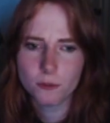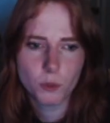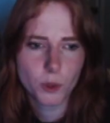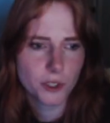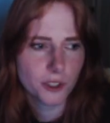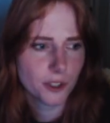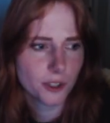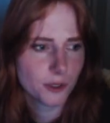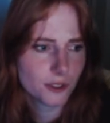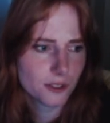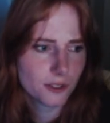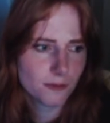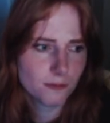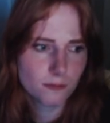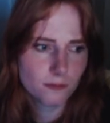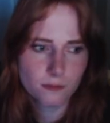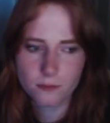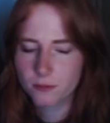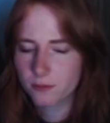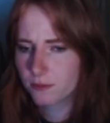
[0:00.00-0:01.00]
Windows.
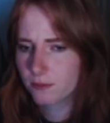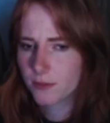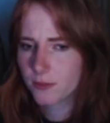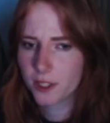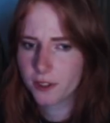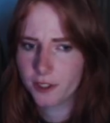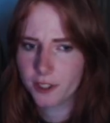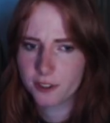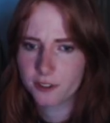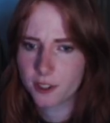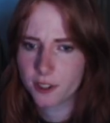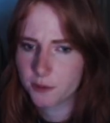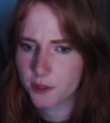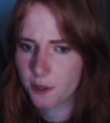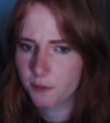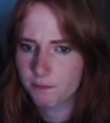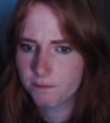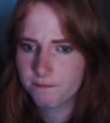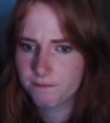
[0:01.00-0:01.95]
Kind of like same.